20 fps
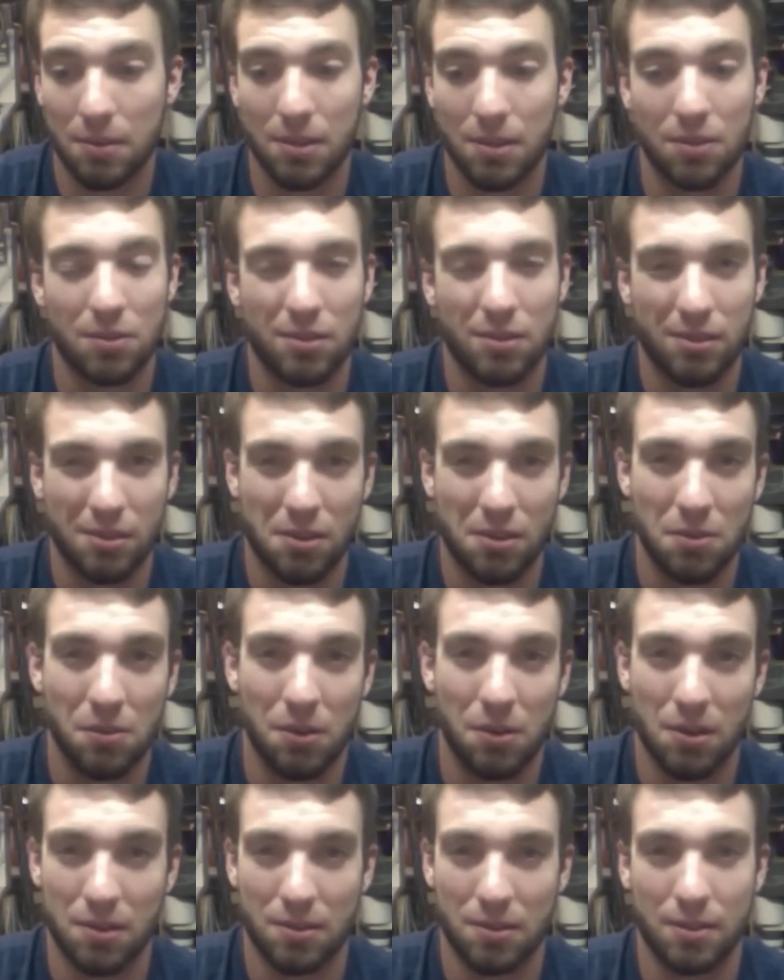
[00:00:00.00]
just go
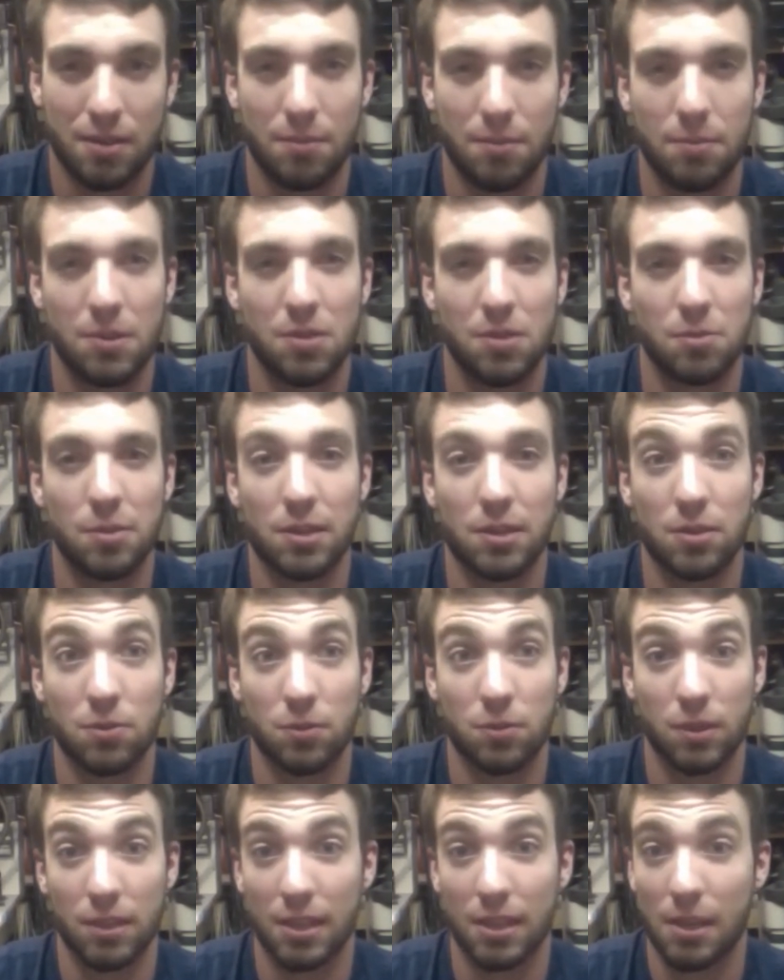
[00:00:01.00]
learn something new, because
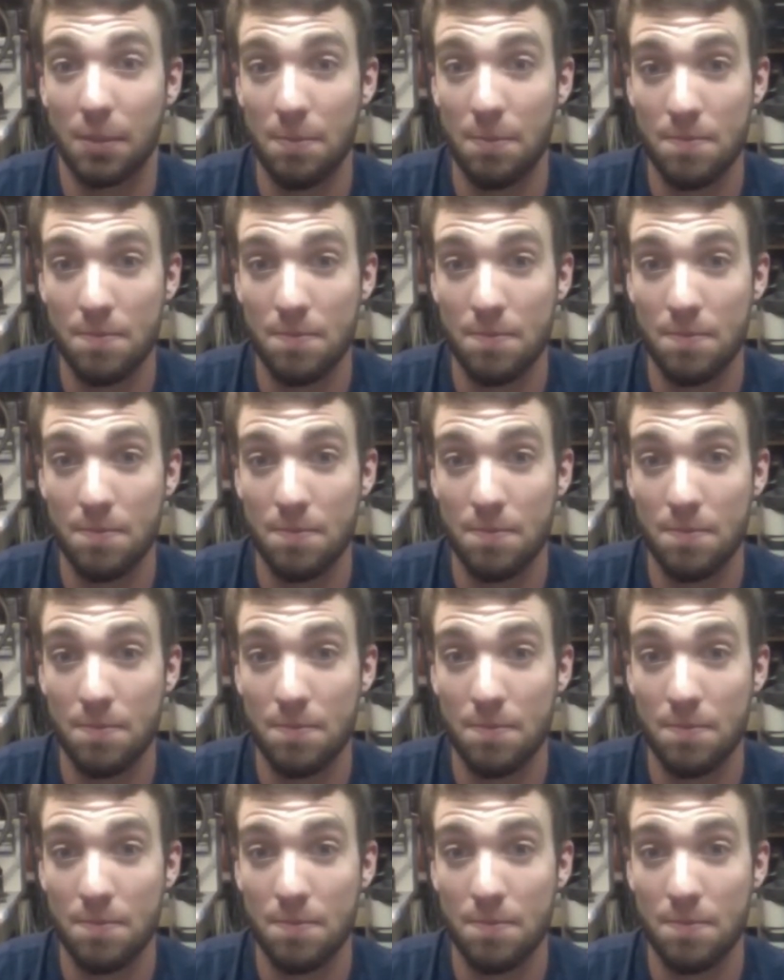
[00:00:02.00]
really